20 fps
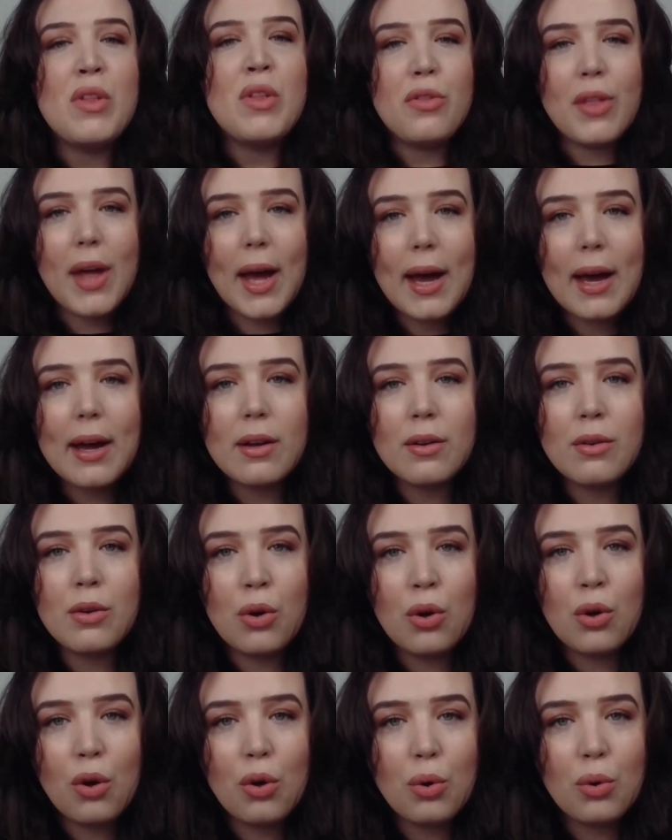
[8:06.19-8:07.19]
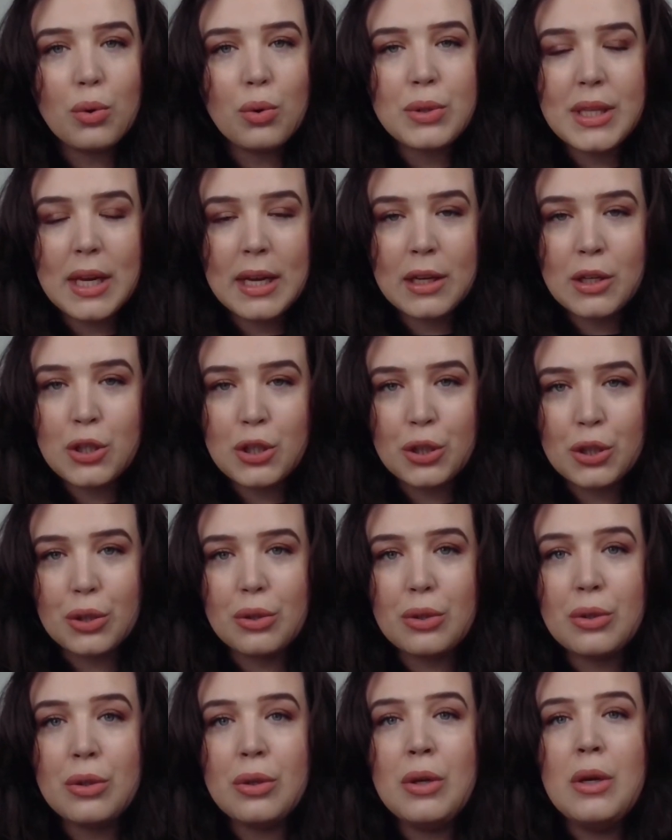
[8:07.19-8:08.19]
That whole
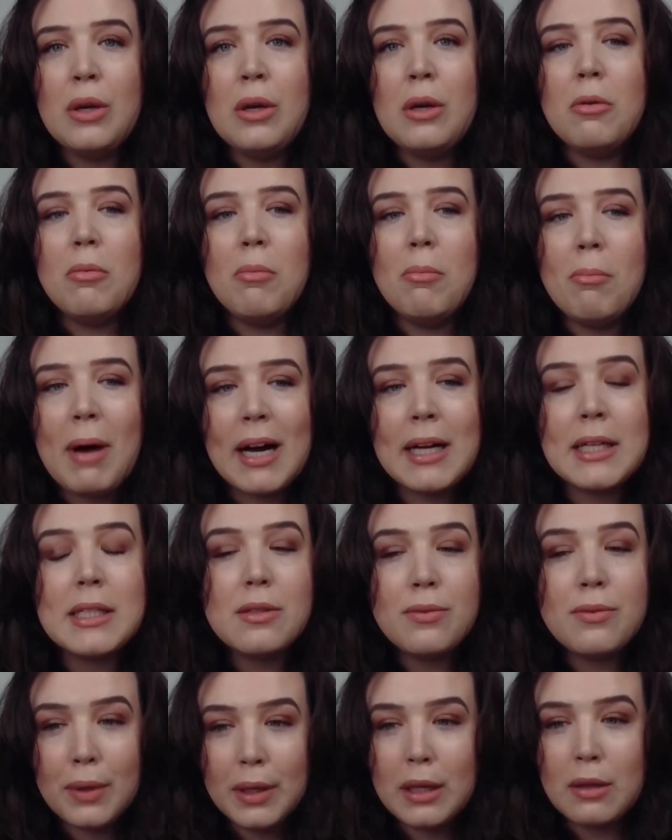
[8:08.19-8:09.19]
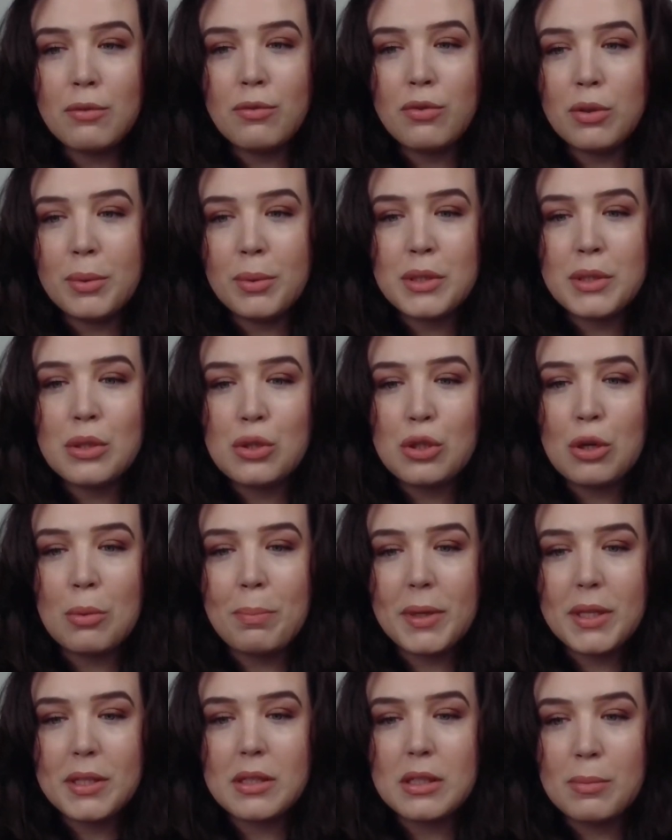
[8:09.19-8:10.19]
section massively influences your
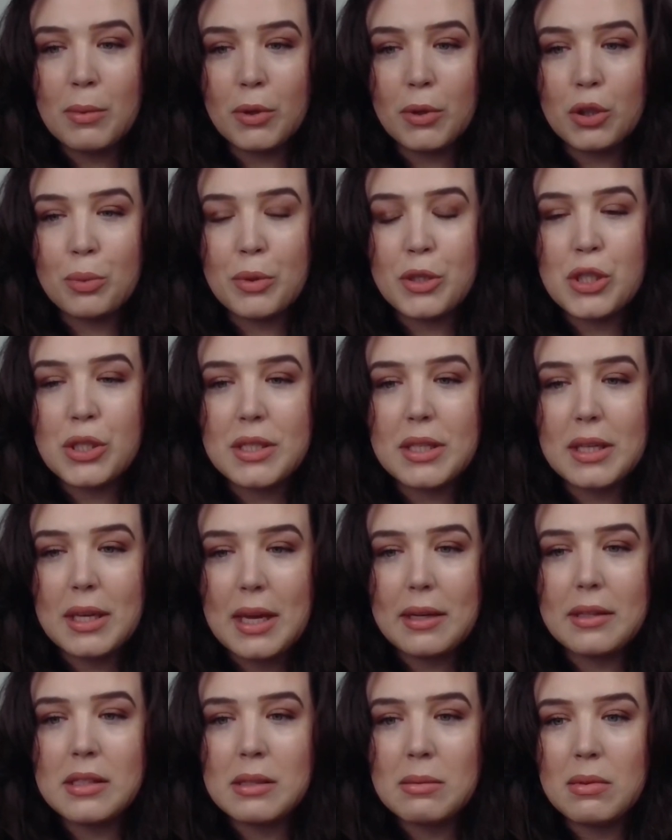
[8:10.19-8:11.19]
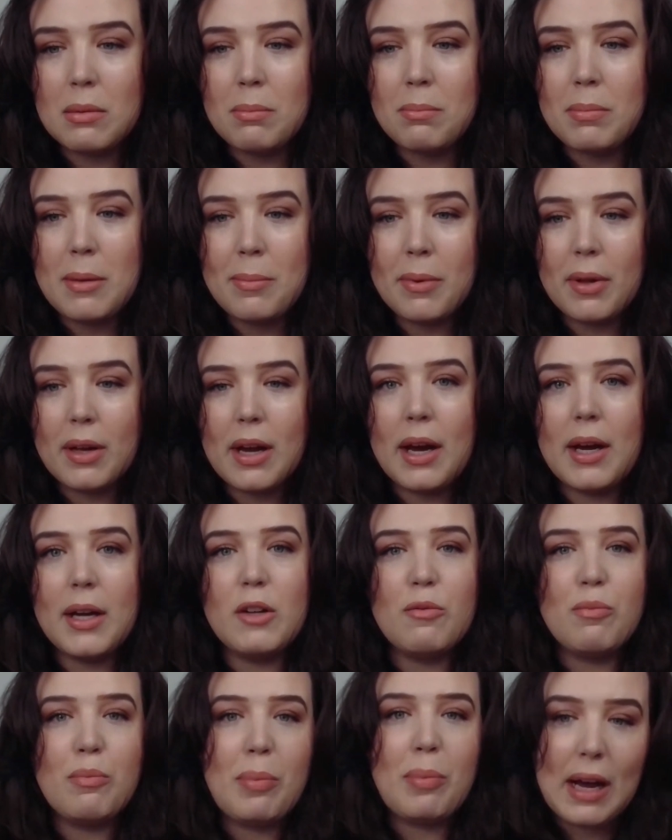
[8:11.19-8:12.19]
business model, which is again something people kind
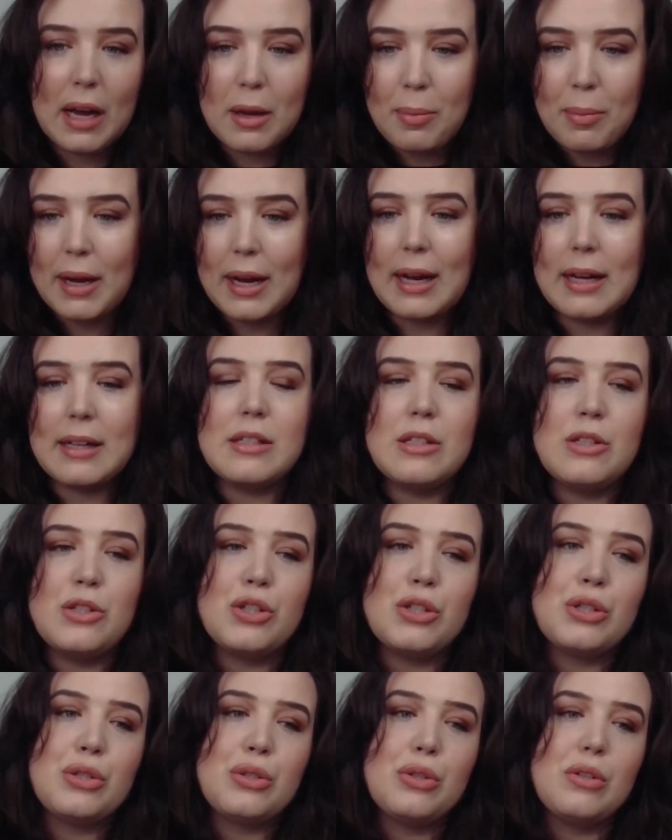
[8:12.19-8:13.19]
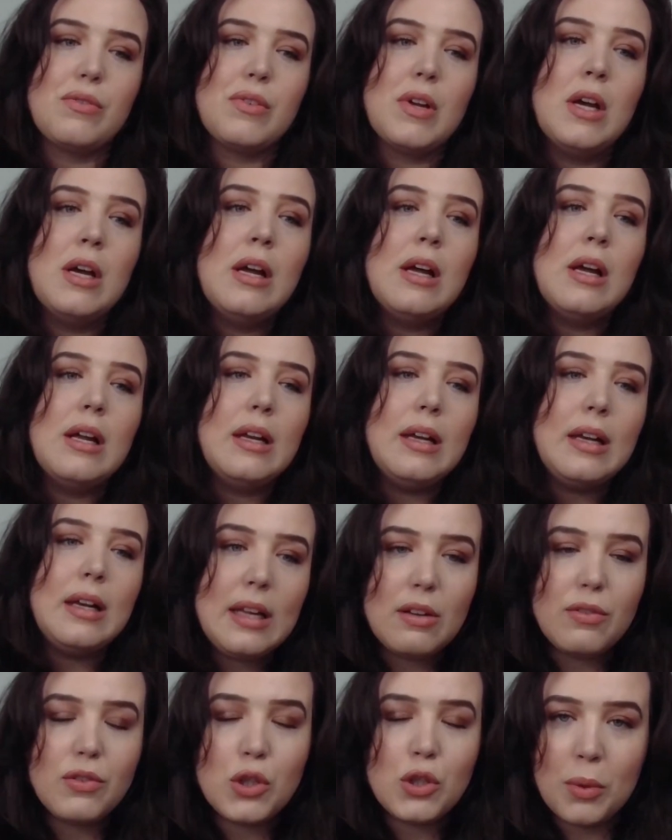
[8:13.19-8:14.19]
of bypass and just sort of
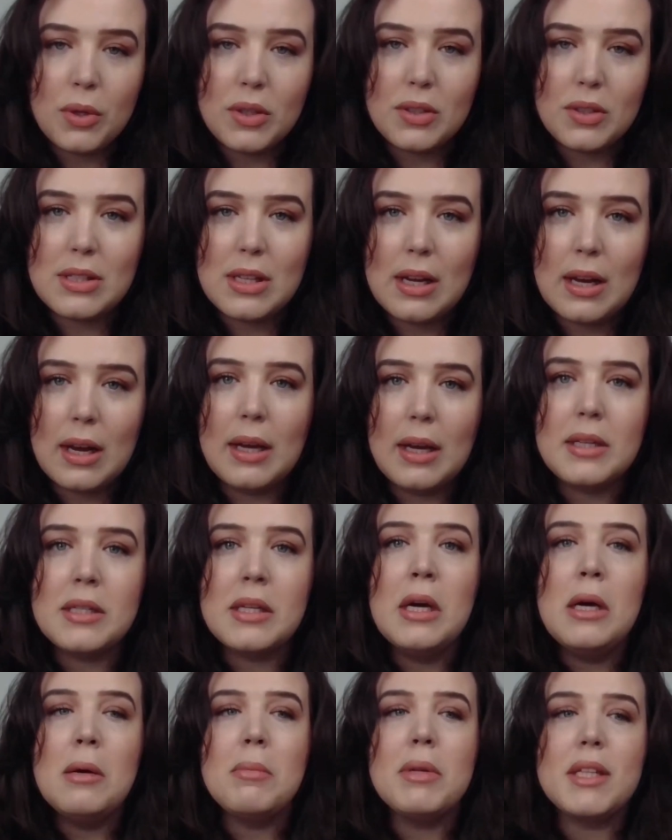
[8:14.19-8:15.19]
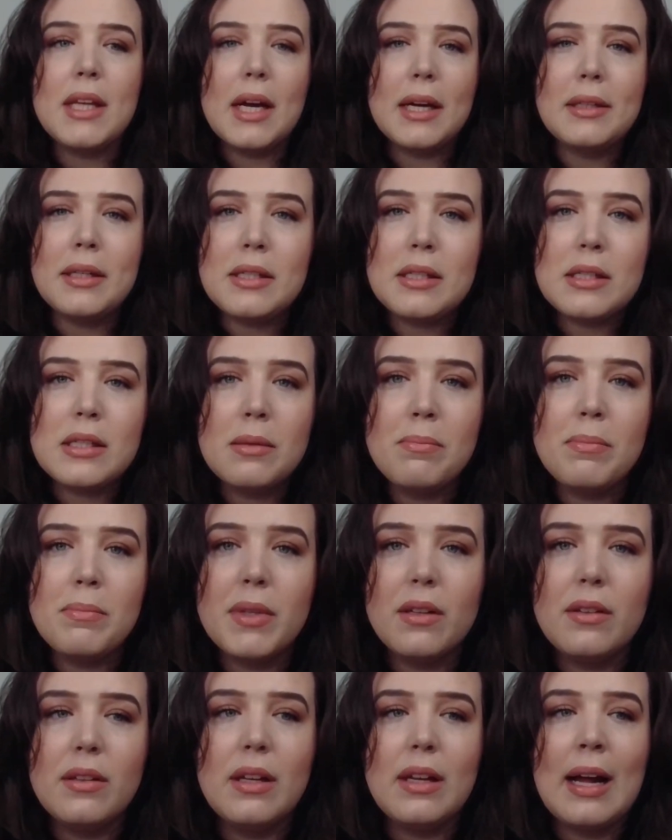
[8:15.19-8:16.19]
leave to one side. But that is
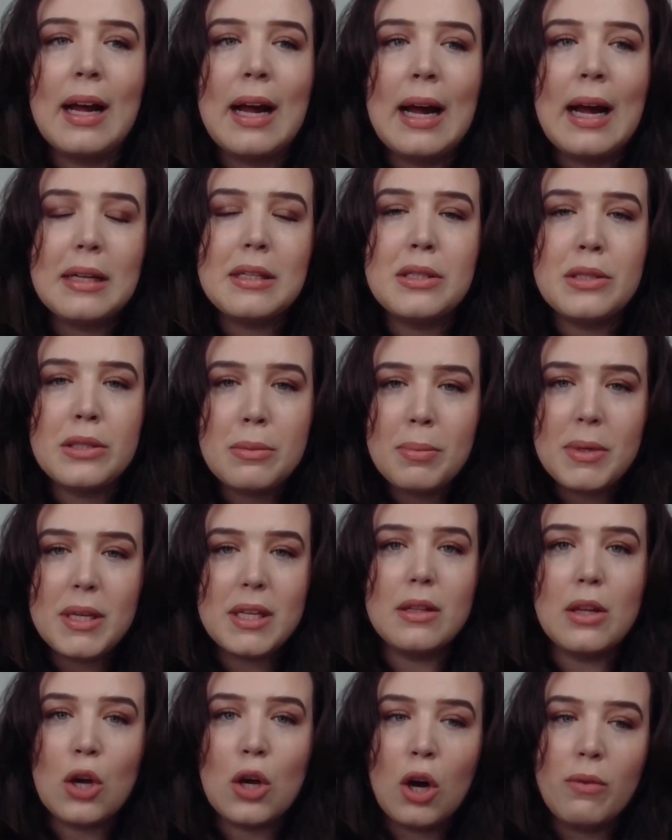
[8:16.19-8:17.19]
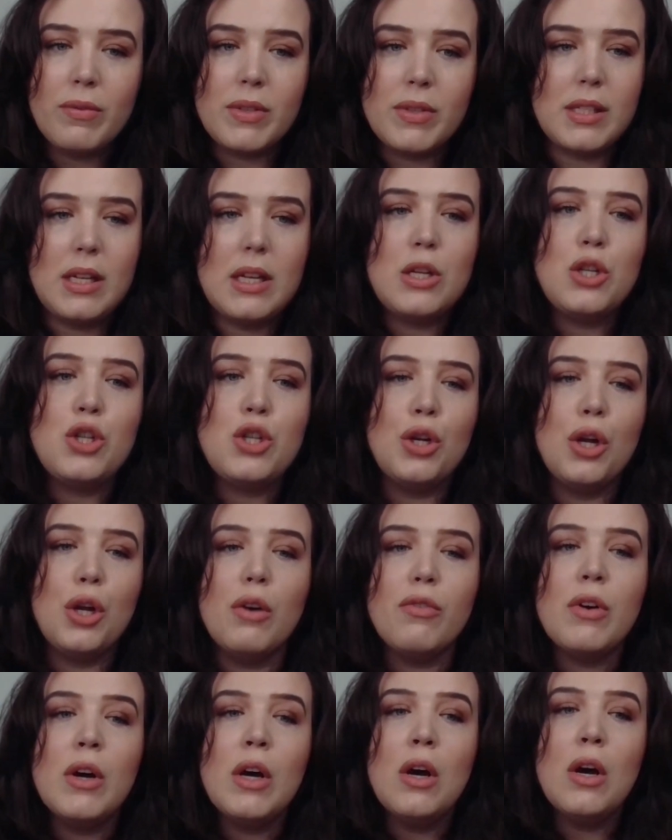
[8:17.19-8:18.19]
something that has to be in the conversation
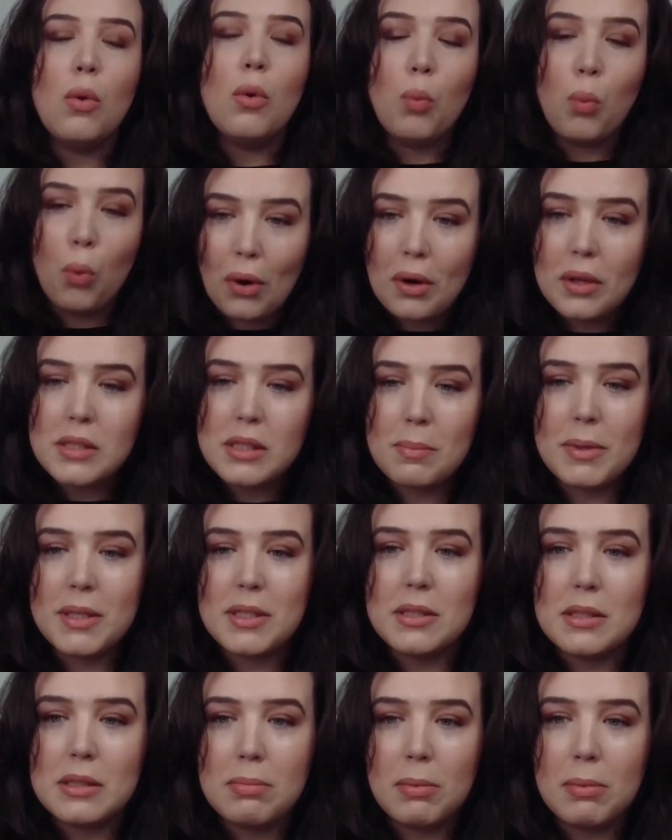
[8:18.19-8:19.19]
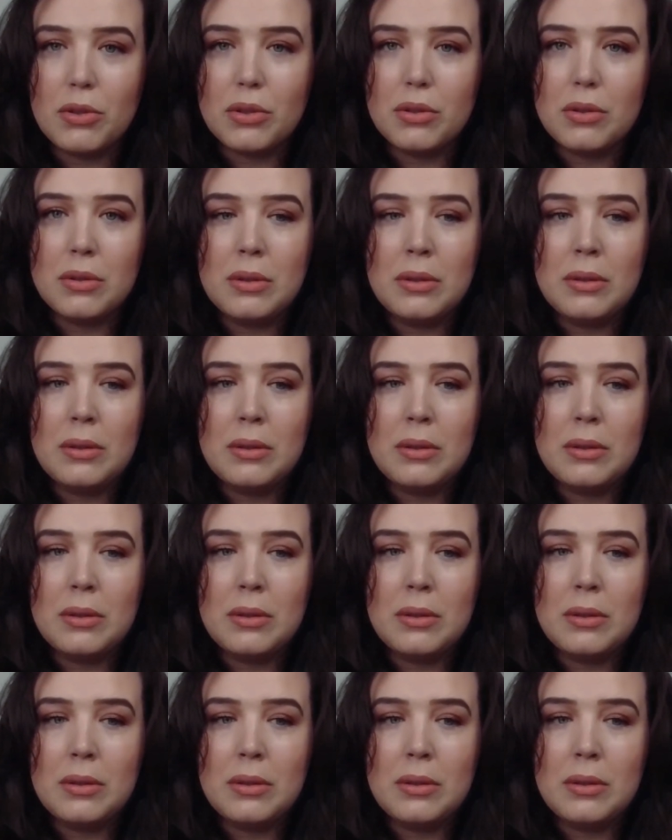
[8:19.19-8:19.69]
of what is a business model.